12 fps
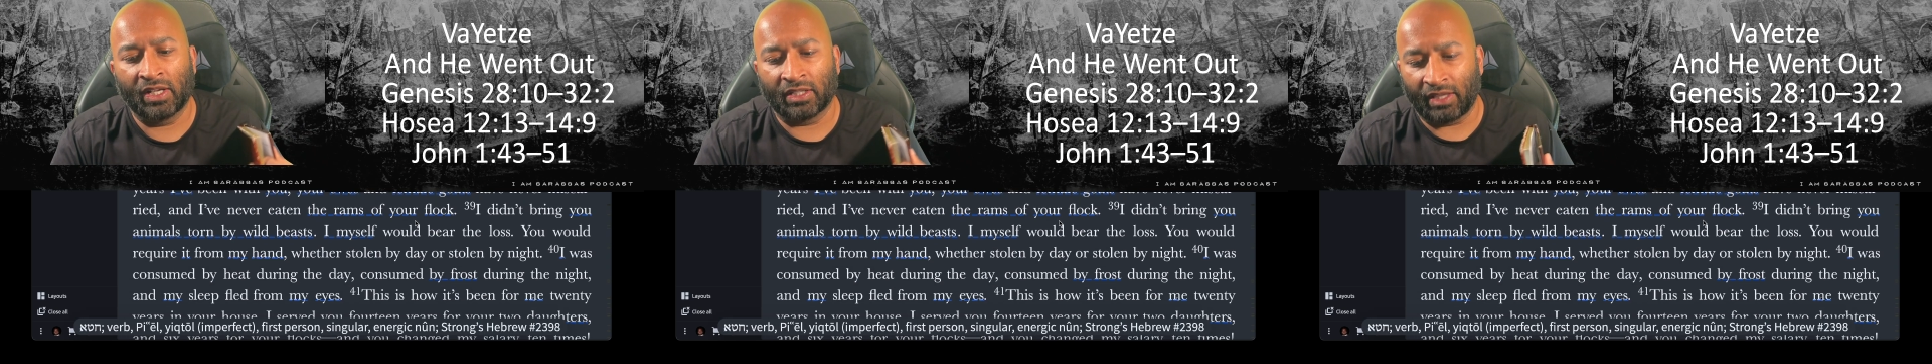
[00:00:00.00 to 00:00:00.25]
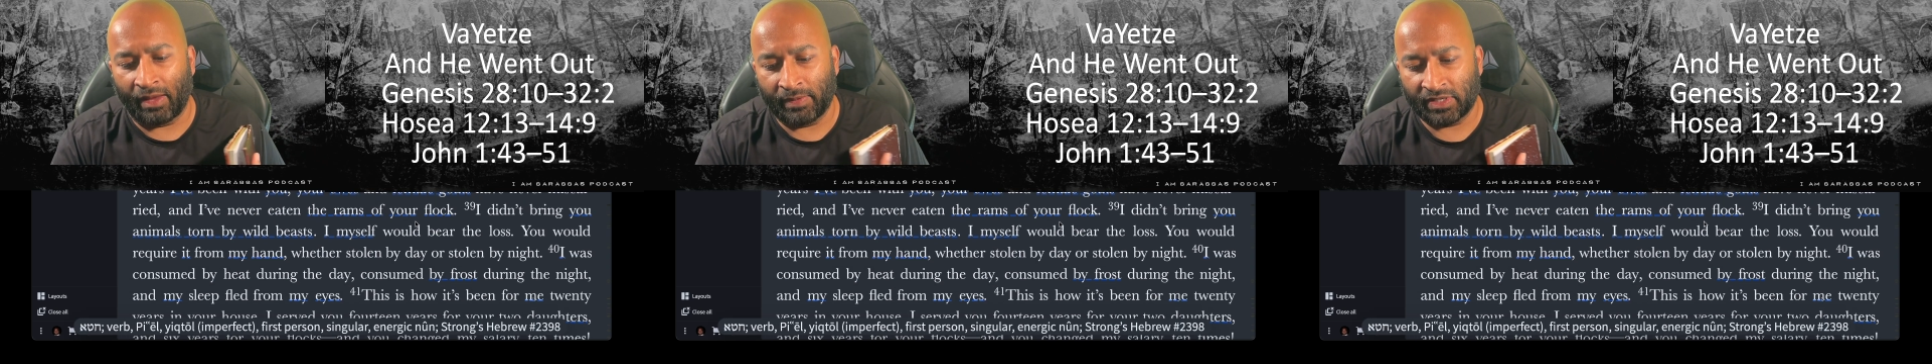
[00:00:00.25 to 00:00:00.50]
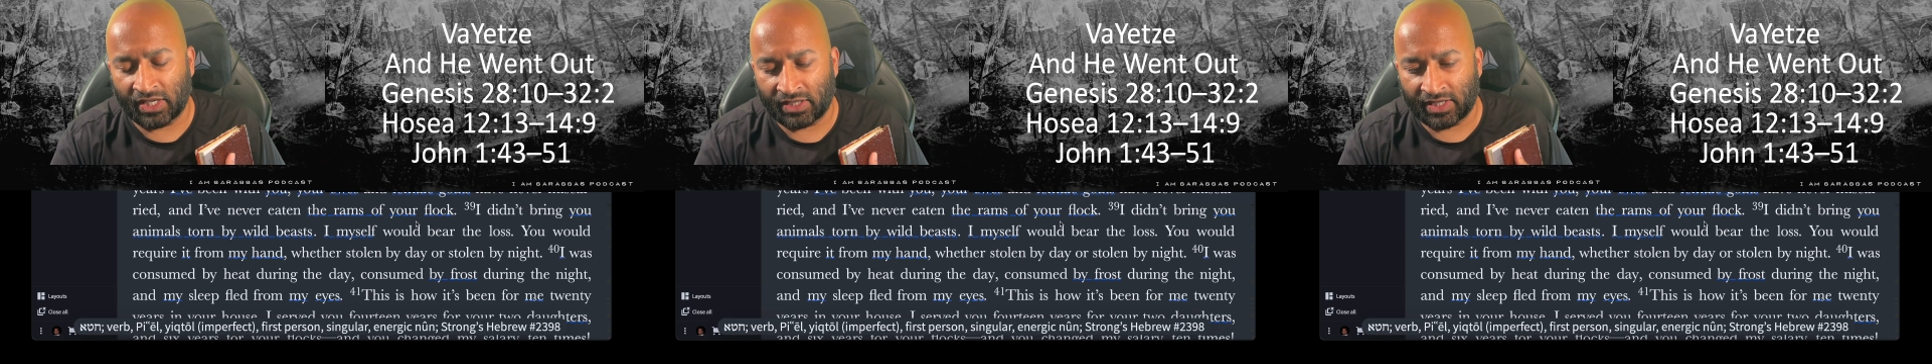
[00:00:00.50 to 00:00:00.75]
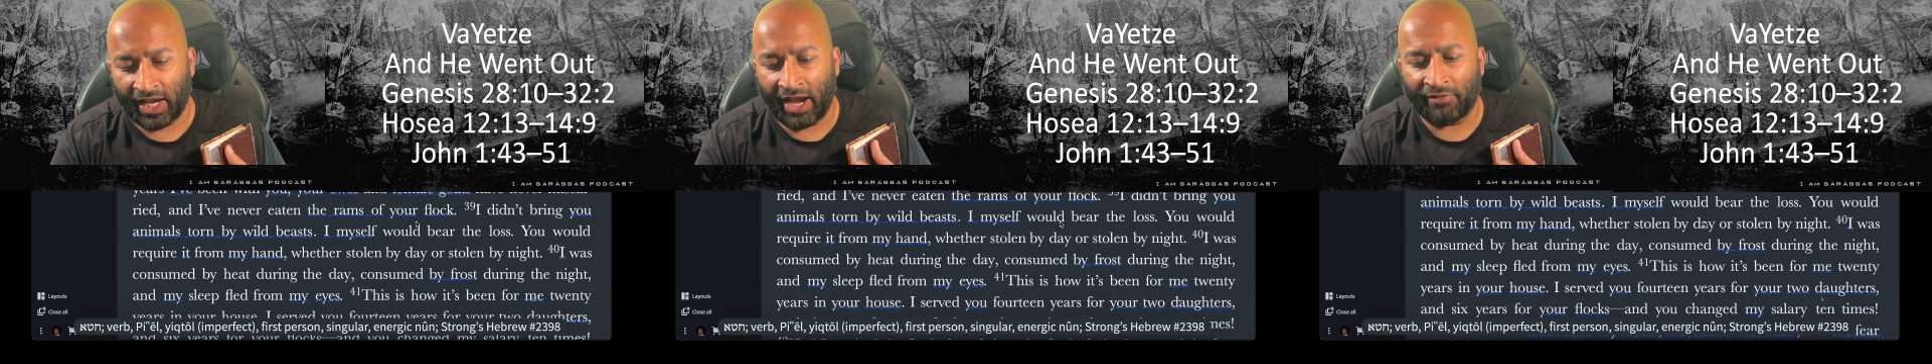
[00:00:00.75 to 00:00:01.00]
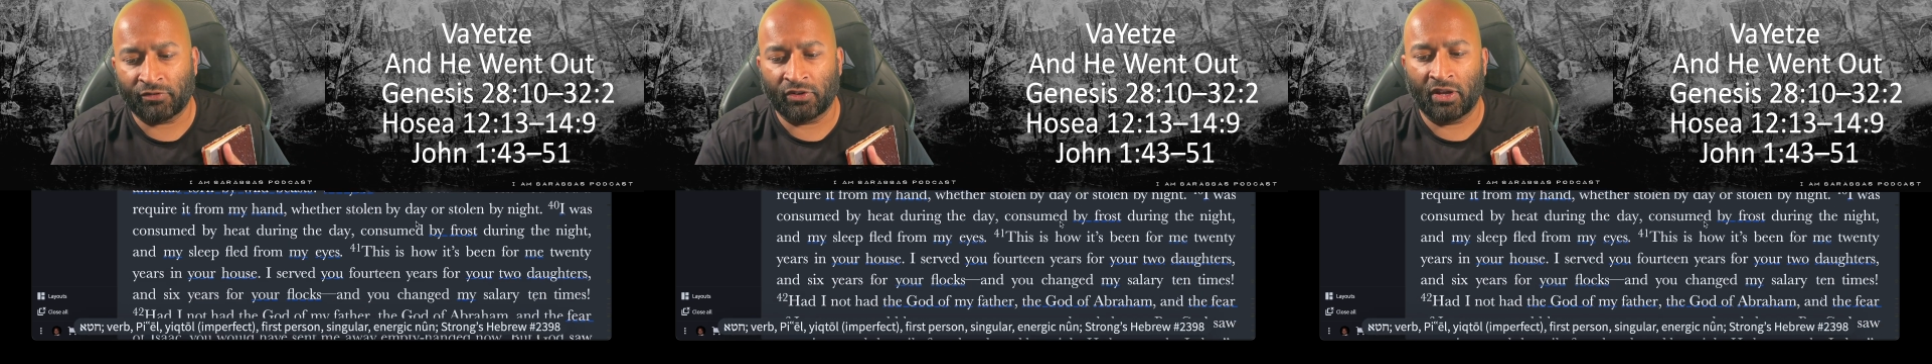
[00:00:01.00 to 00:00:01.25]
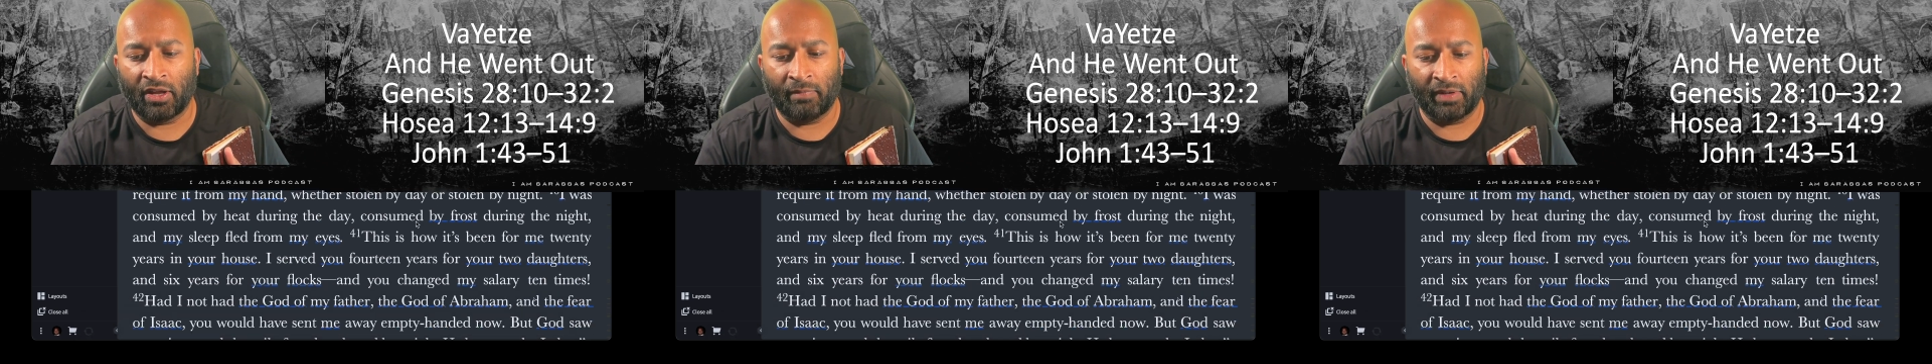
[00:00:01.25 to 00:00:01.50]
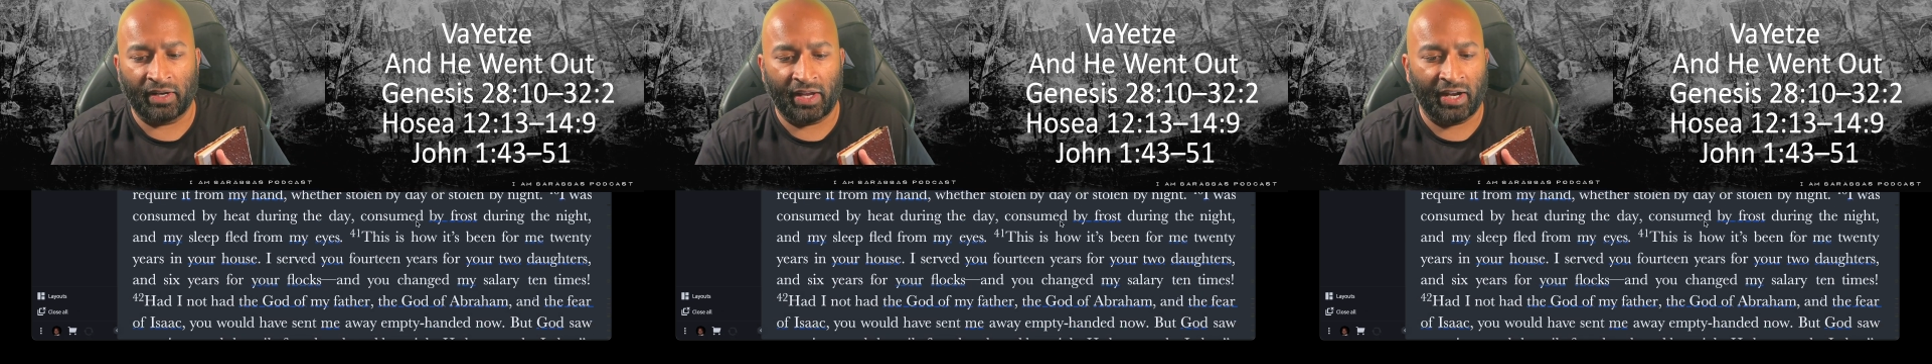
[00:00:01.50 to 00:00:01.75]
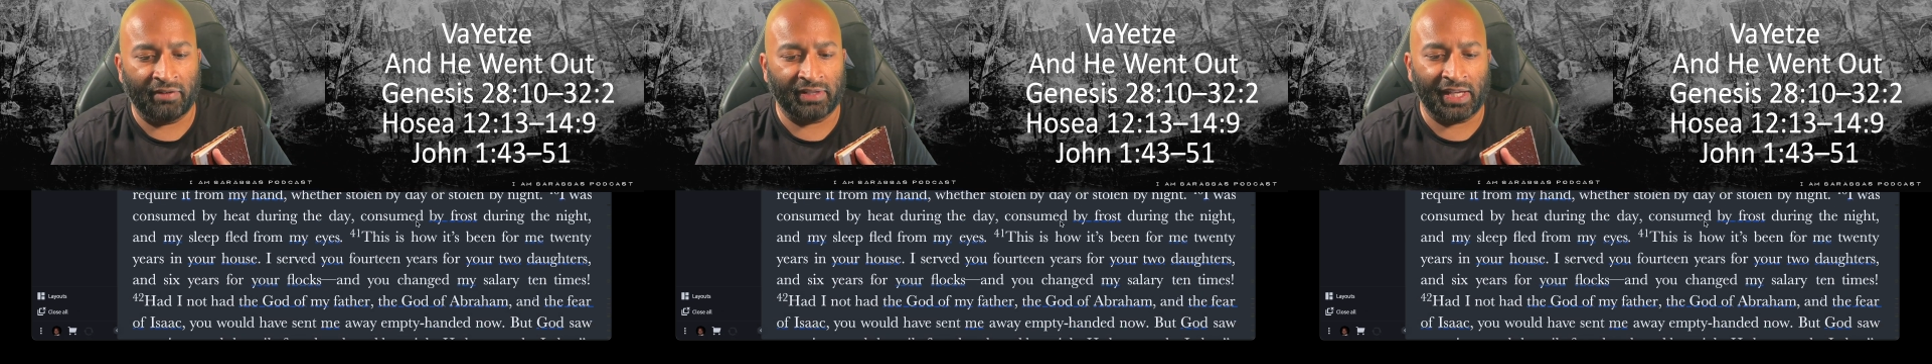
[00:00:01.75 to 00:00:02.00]
Laban chasing after him and
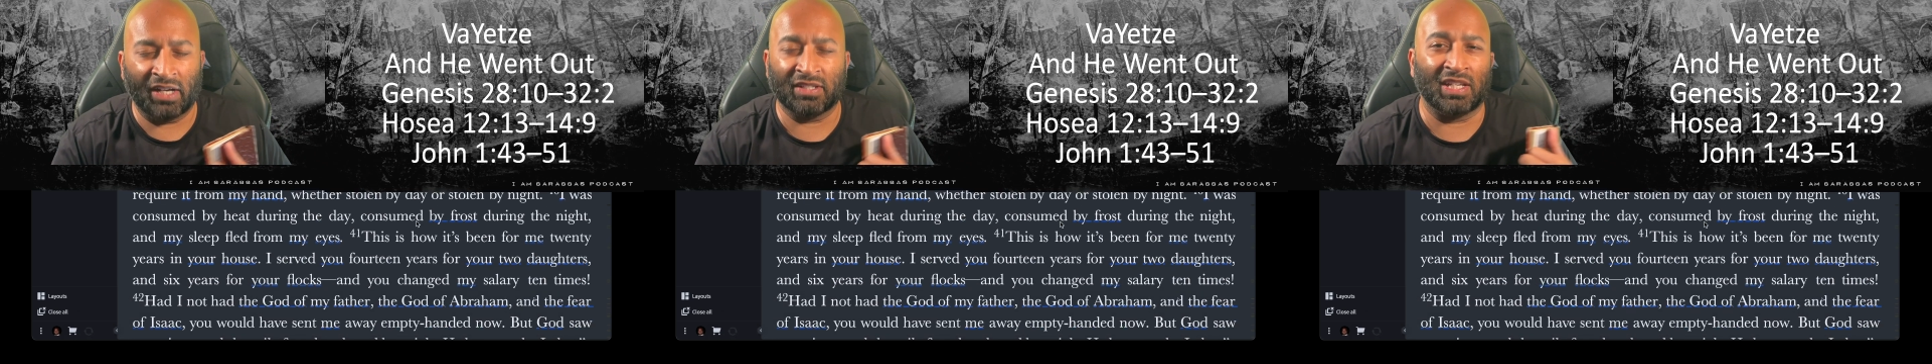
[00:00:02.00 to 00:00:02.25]
everything else.